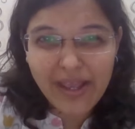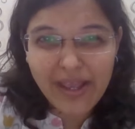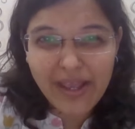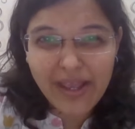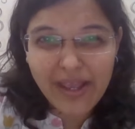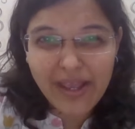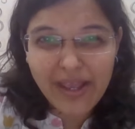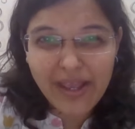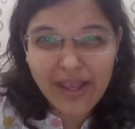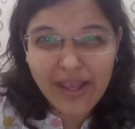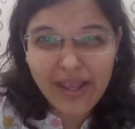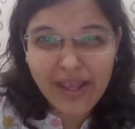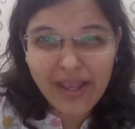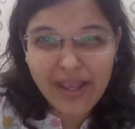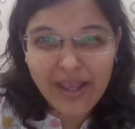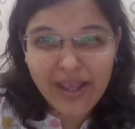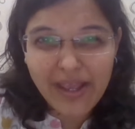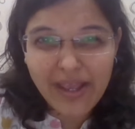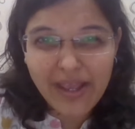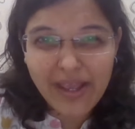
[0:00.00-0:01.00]
So I'm just
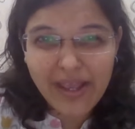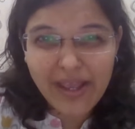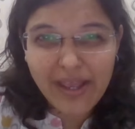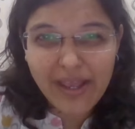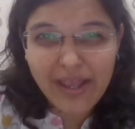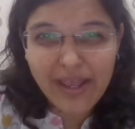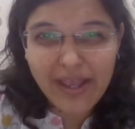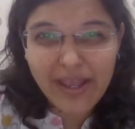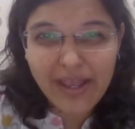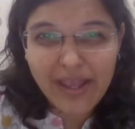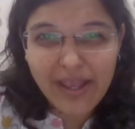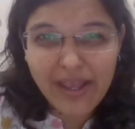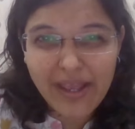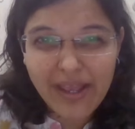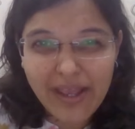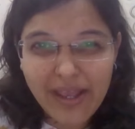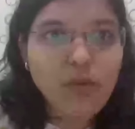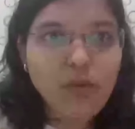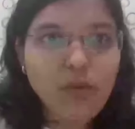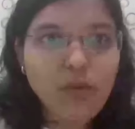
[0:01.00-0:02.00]
pulling out
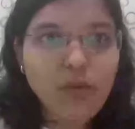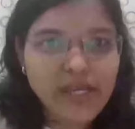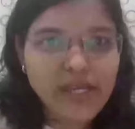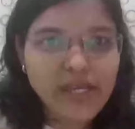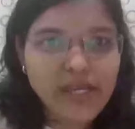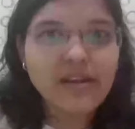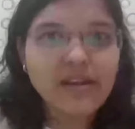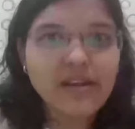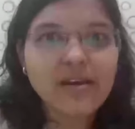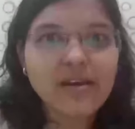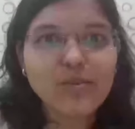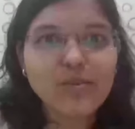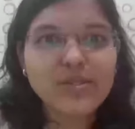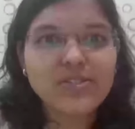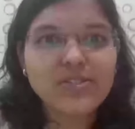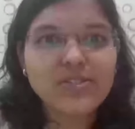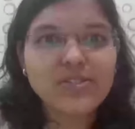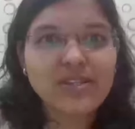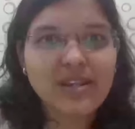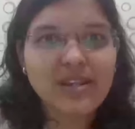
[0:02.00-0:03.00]
my website,
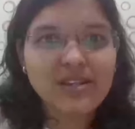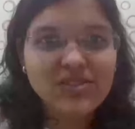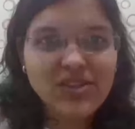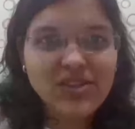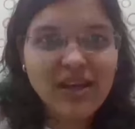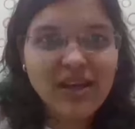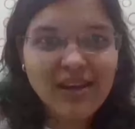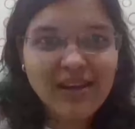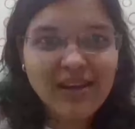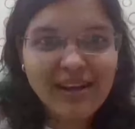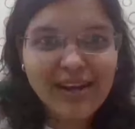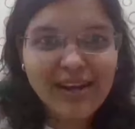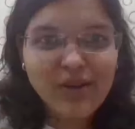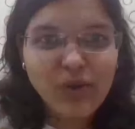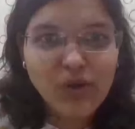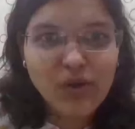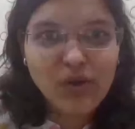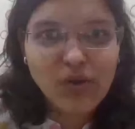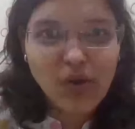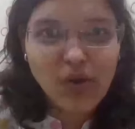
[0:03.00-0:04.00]
which is
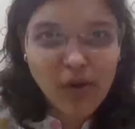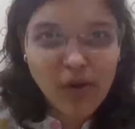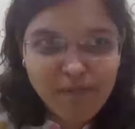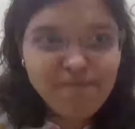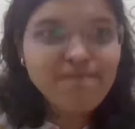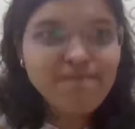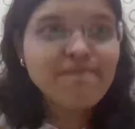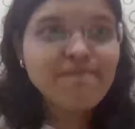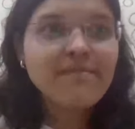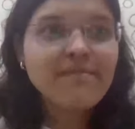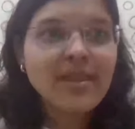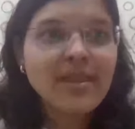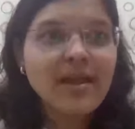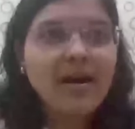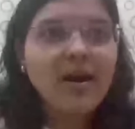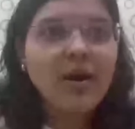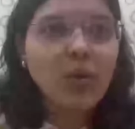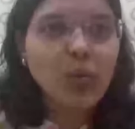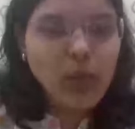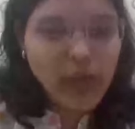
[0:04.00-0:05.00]
RachanaRanade.com.
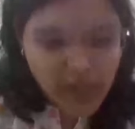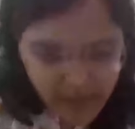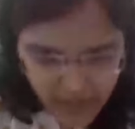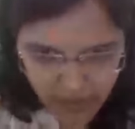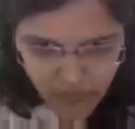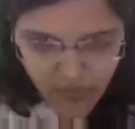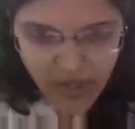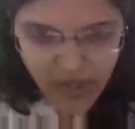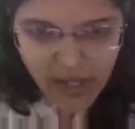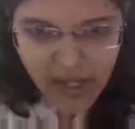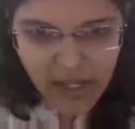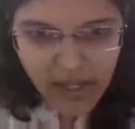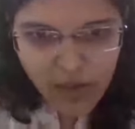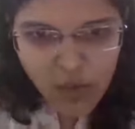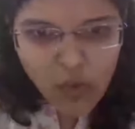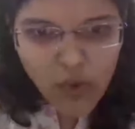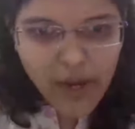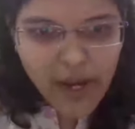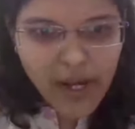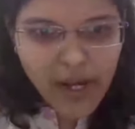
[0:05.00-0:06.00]
We'll
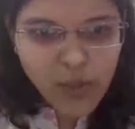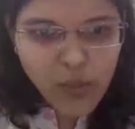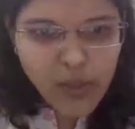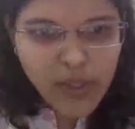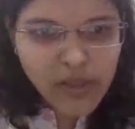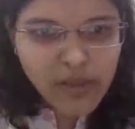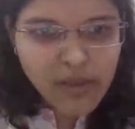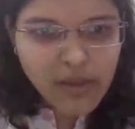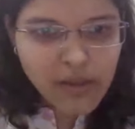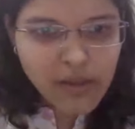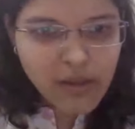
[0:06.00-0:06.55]
definitely go ahead with